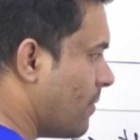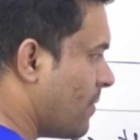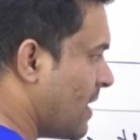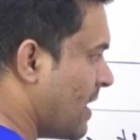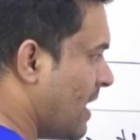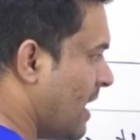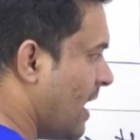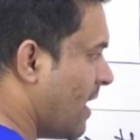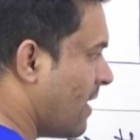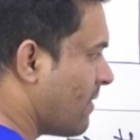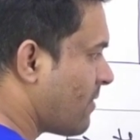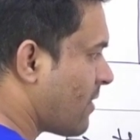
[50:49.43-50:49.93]

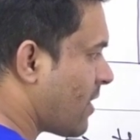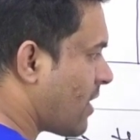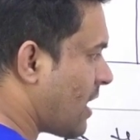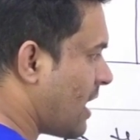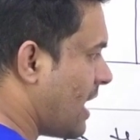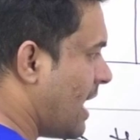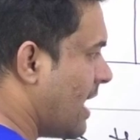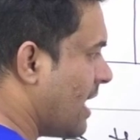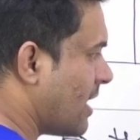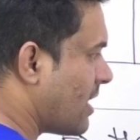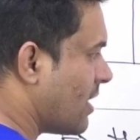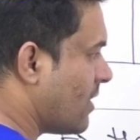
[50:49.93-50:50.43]
We have
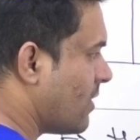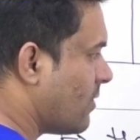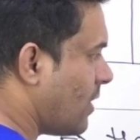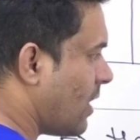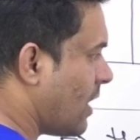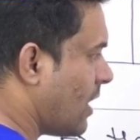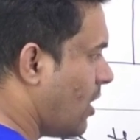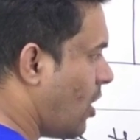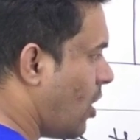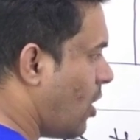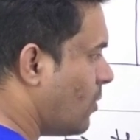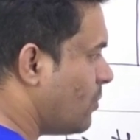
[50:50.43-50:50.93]
created
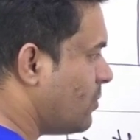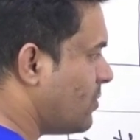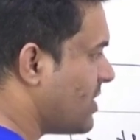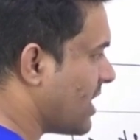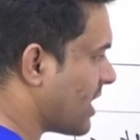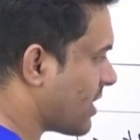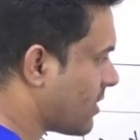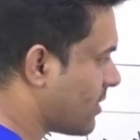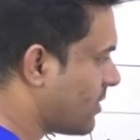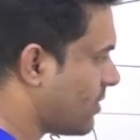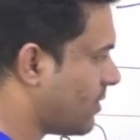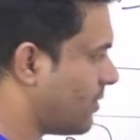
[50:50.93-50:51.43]
one
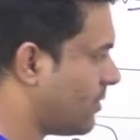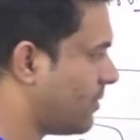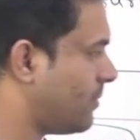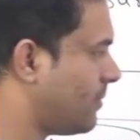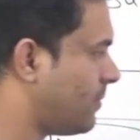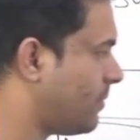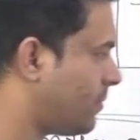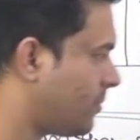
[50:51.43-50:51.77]
object.